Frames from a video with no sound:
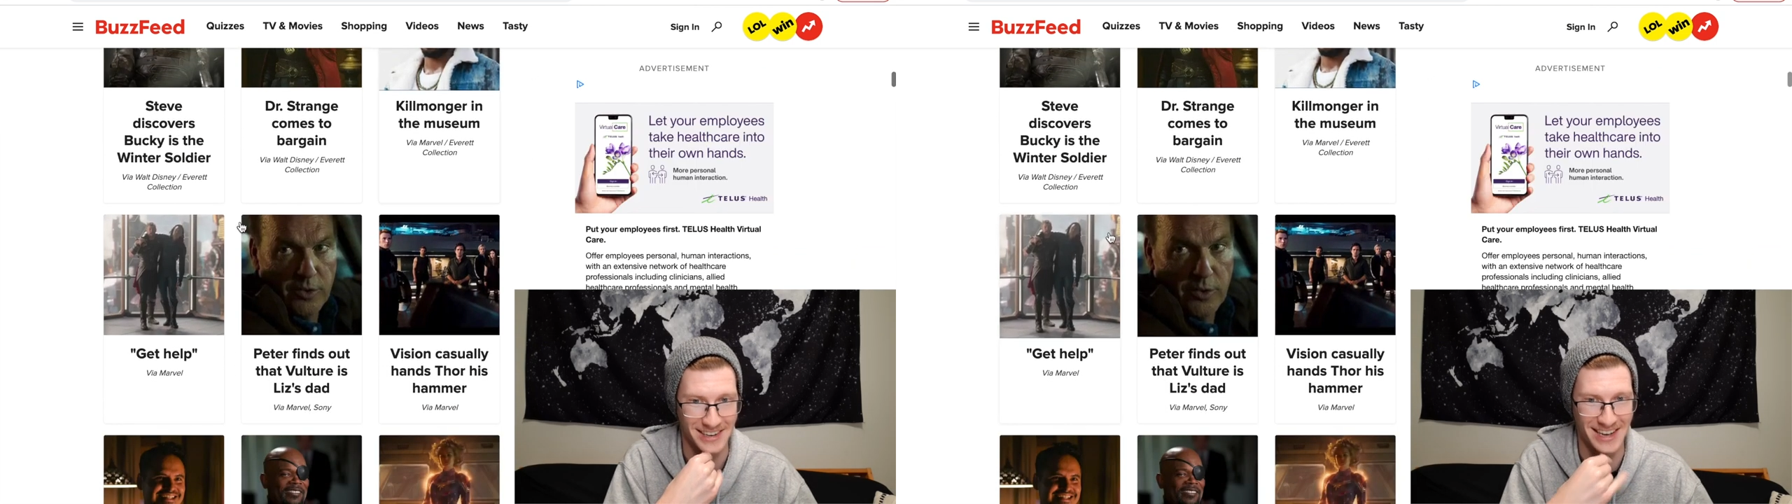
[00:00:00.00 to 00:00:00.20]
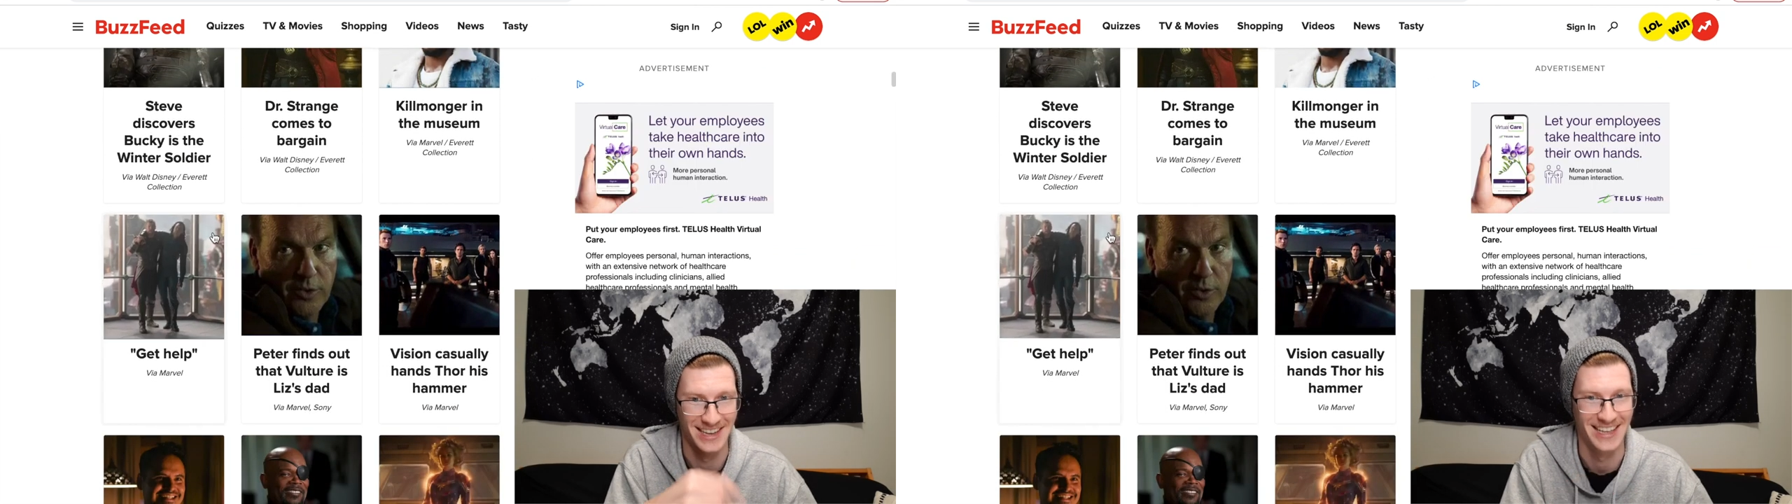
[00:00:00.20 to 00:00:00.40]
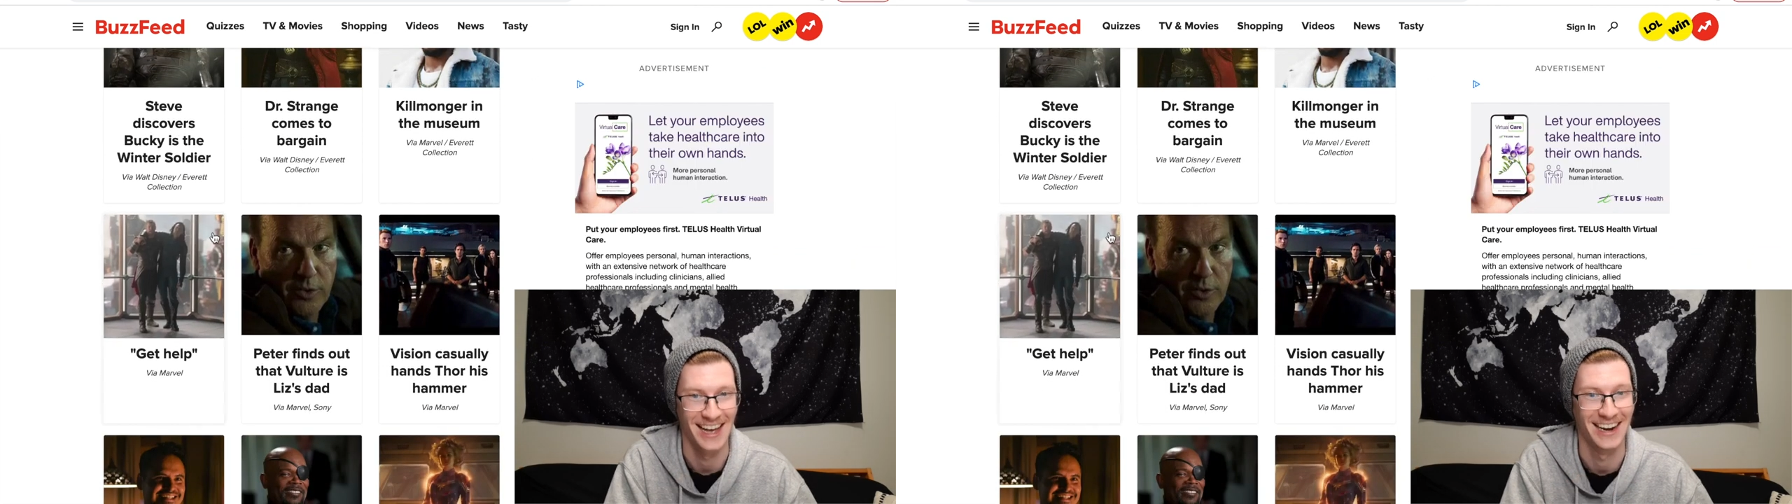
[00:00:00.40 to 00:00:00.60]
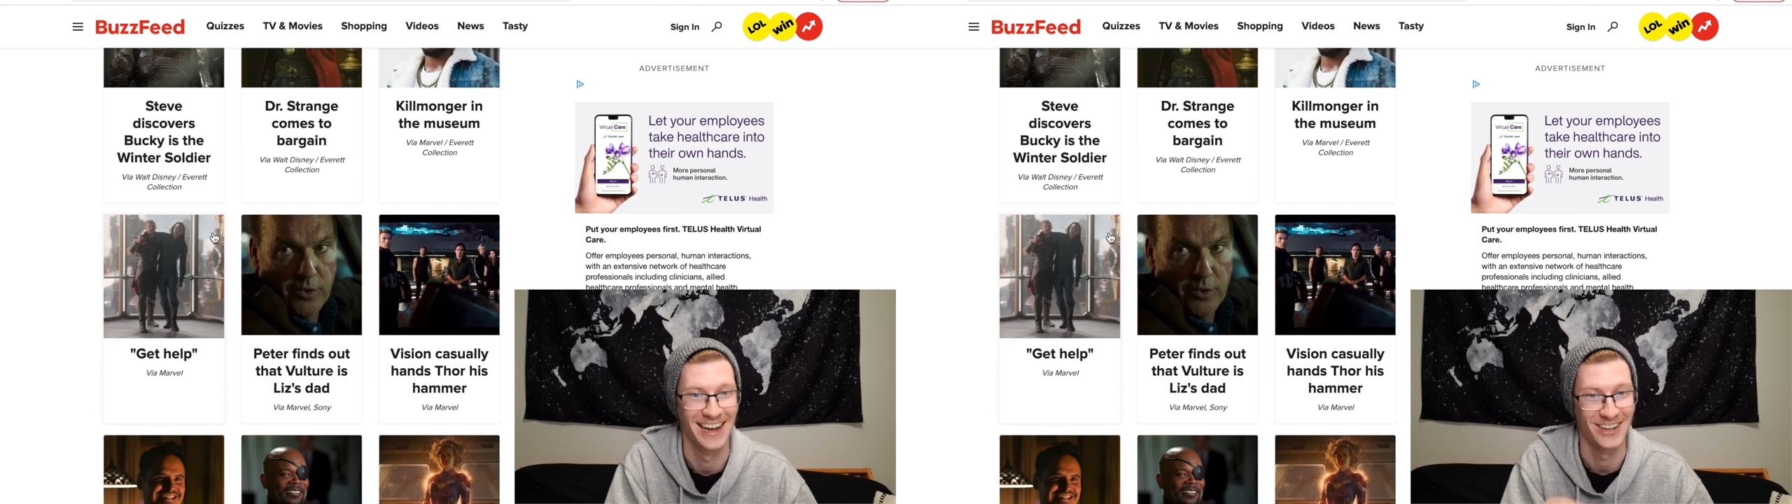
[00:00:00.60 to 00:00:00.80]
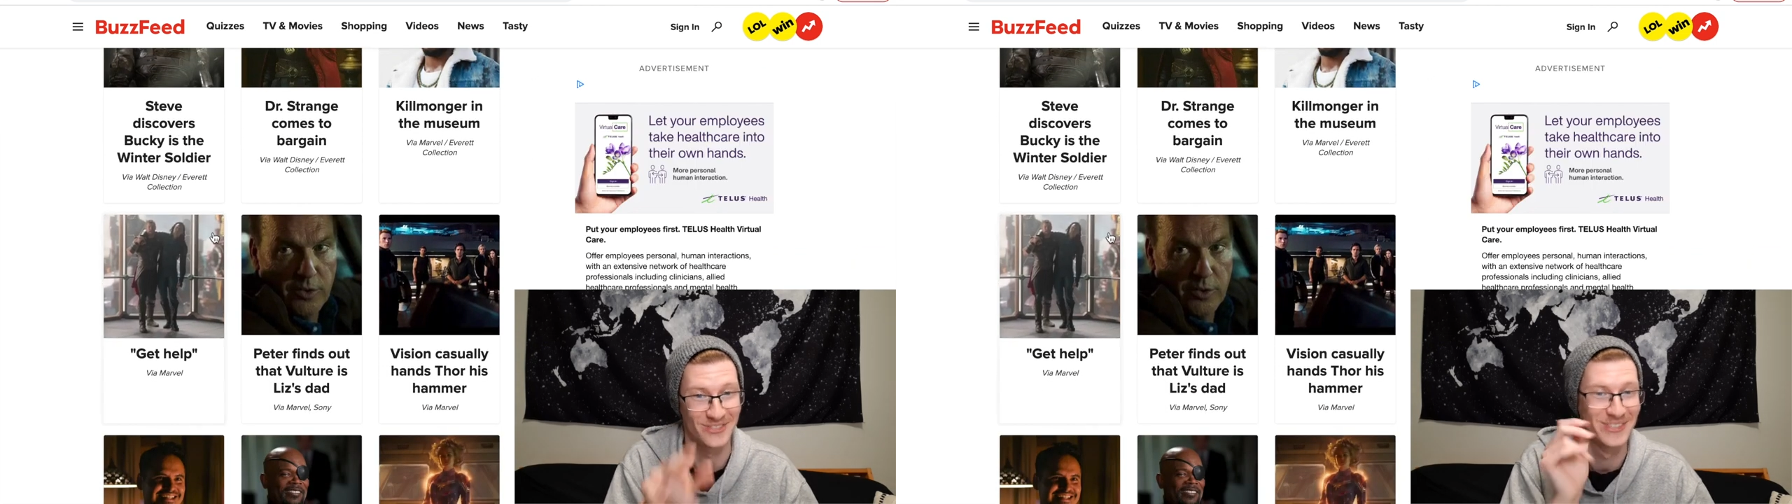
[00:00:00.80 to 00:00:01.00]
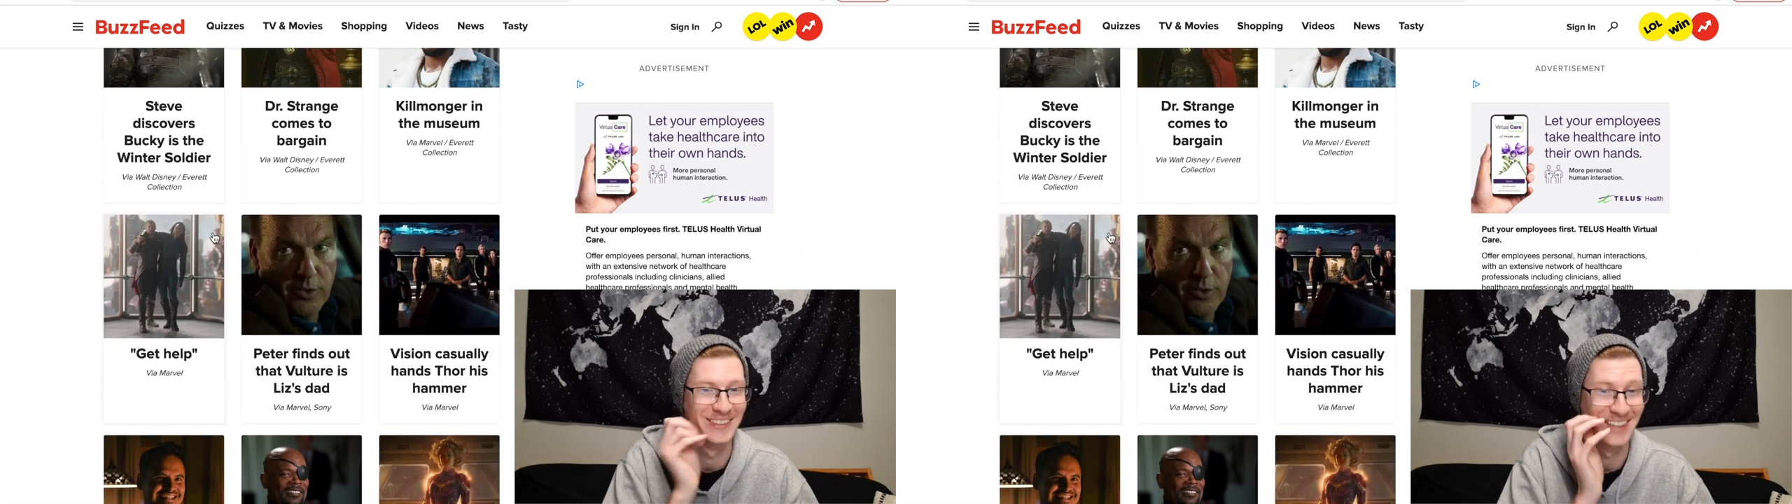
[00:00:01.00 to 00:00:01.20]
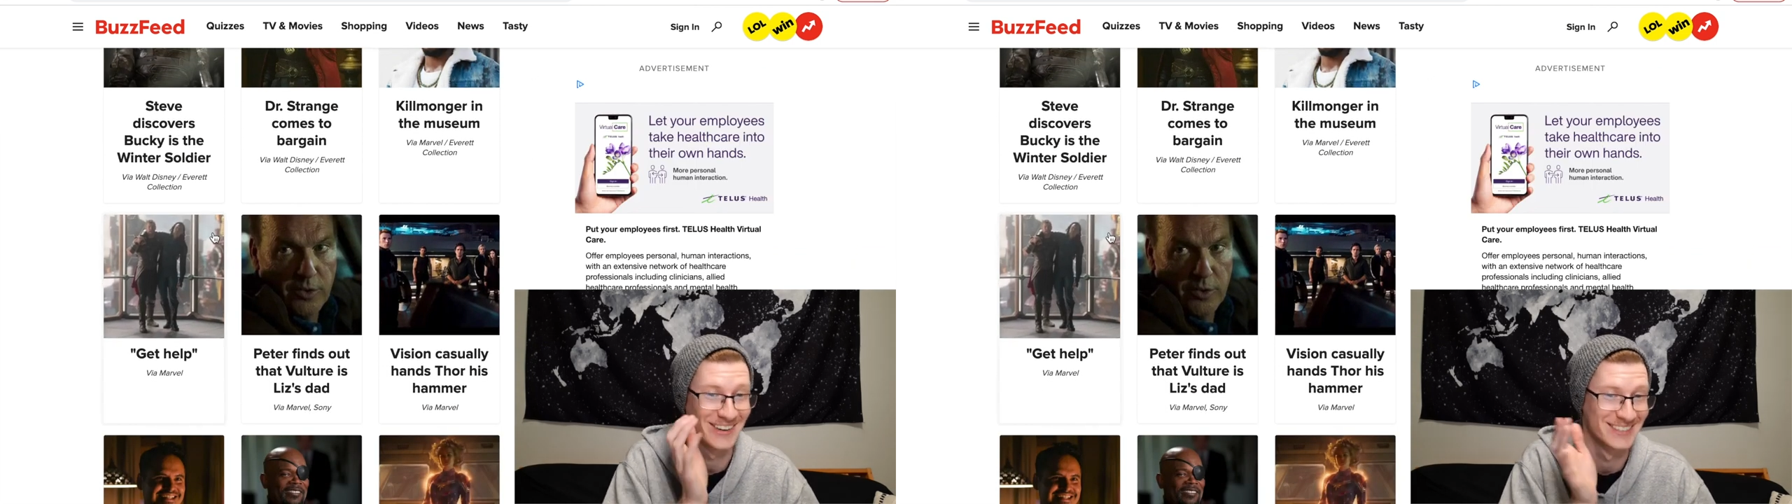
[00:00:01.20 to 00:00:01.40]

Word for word: Get help. That